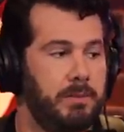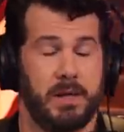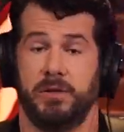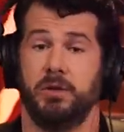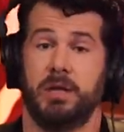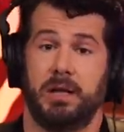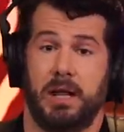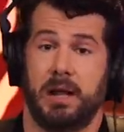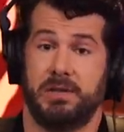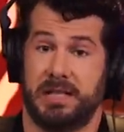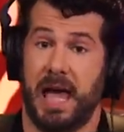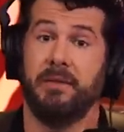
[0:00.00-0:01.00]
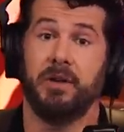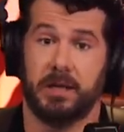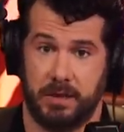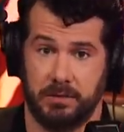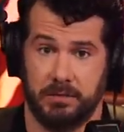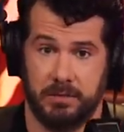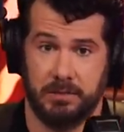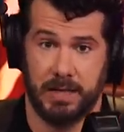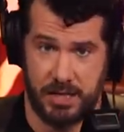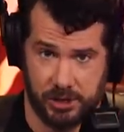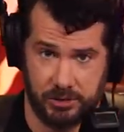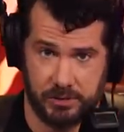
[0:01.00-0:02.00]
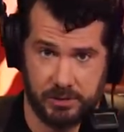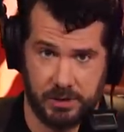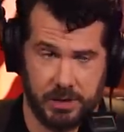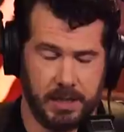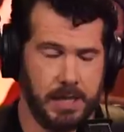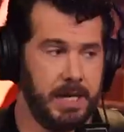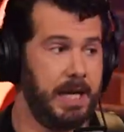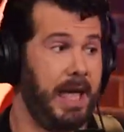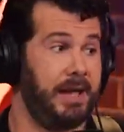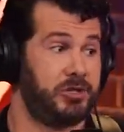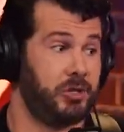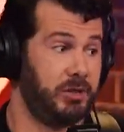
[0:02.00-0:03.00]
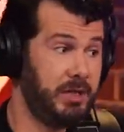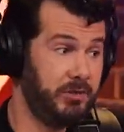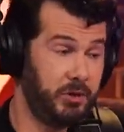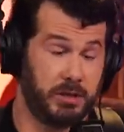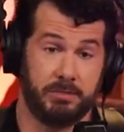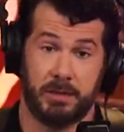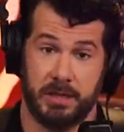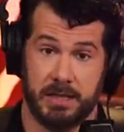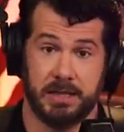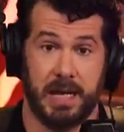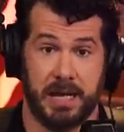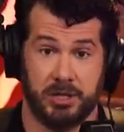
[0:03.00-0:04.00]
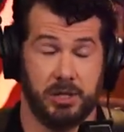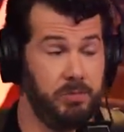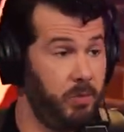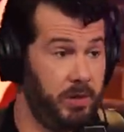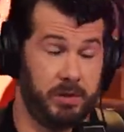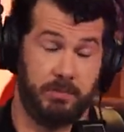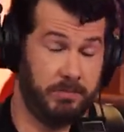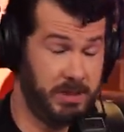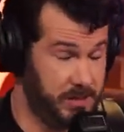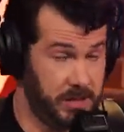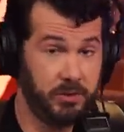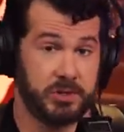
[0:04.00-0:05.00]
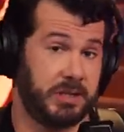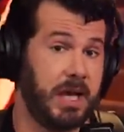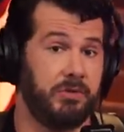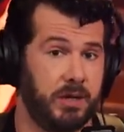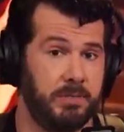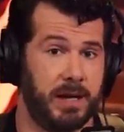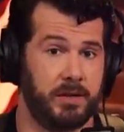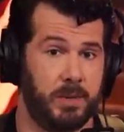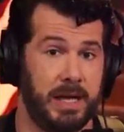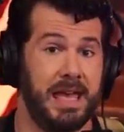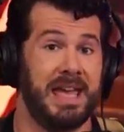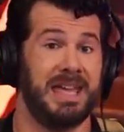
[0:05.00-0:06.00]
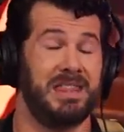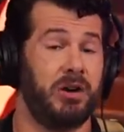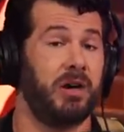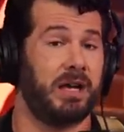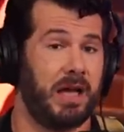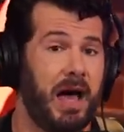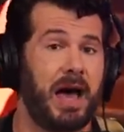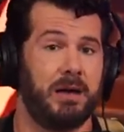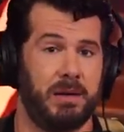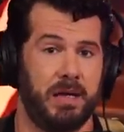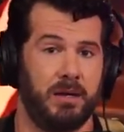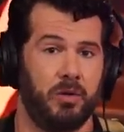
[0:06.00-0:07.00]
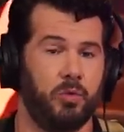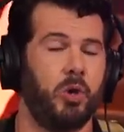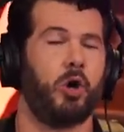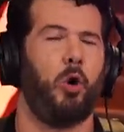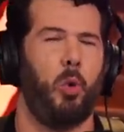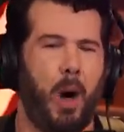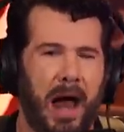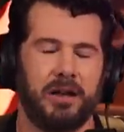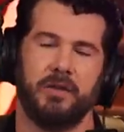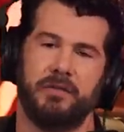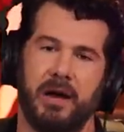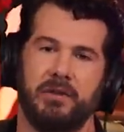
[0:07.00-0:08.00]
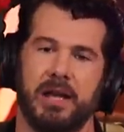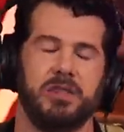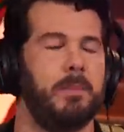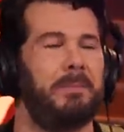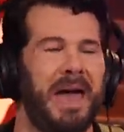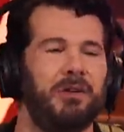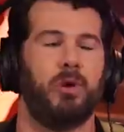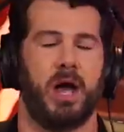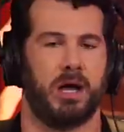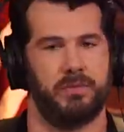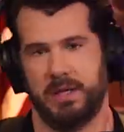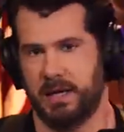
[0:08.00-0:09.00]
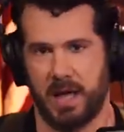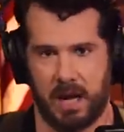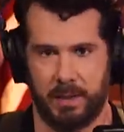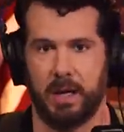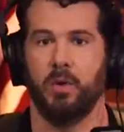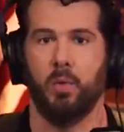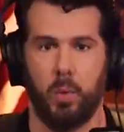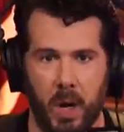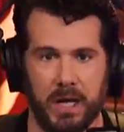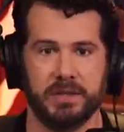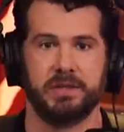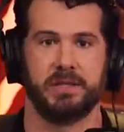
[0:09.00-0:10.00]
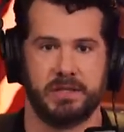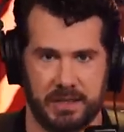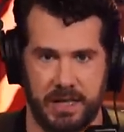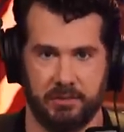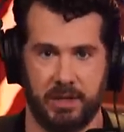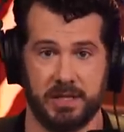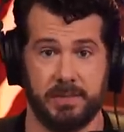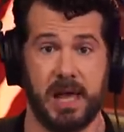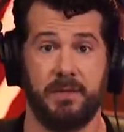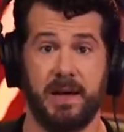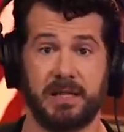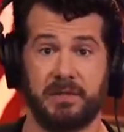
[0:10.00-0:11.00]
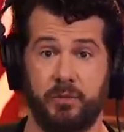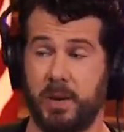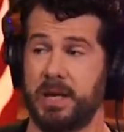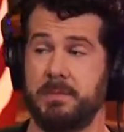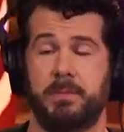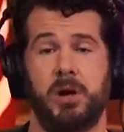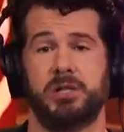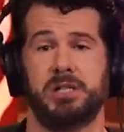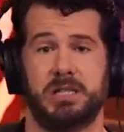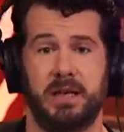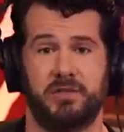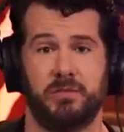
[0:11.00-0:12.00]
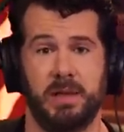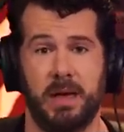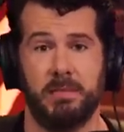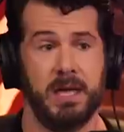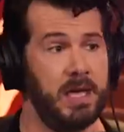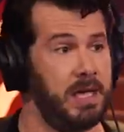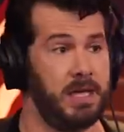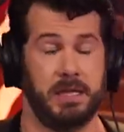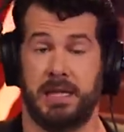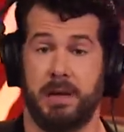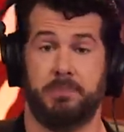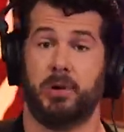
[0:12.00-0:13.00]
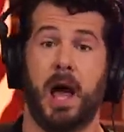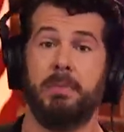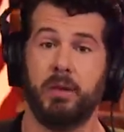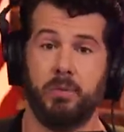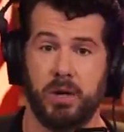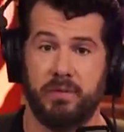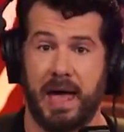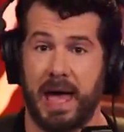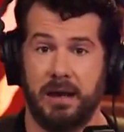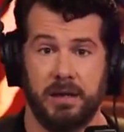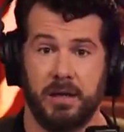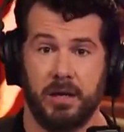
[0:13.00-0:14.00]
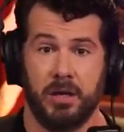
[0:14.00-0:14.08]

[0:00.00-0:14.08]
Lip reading: But if you look at a lot of these African nations, and certainly if you look at the Middle East, Asia, where there is still slavery, by the way, their economy required, the bedrock of the economy was slavery. As a matter of fact, if we didn't purchase slaves from them, they probably would have had